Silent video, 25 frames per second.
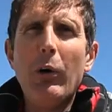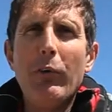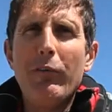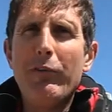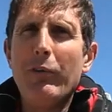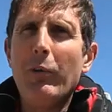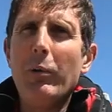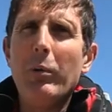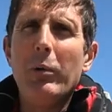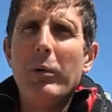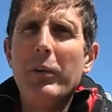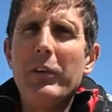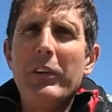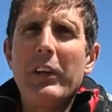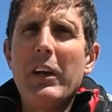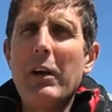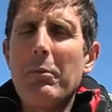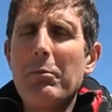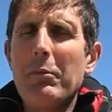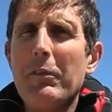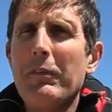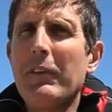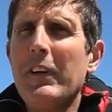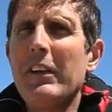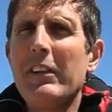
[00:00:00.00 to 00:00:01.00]
forward a
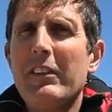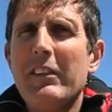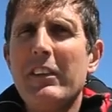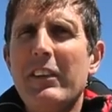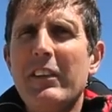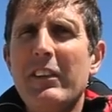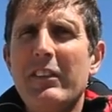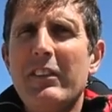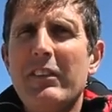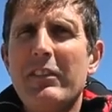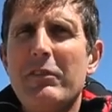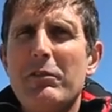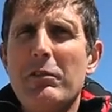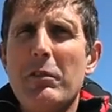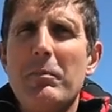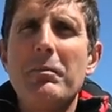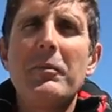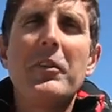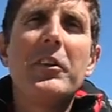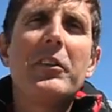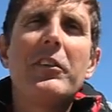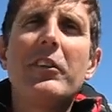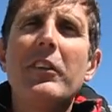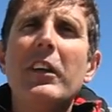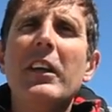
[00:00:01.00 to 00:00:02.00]
couple of inches, trim
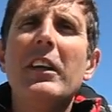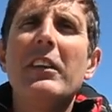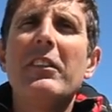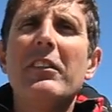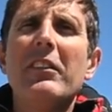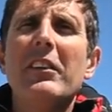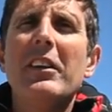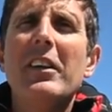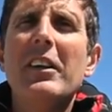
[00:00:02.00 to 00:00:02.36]
the sheet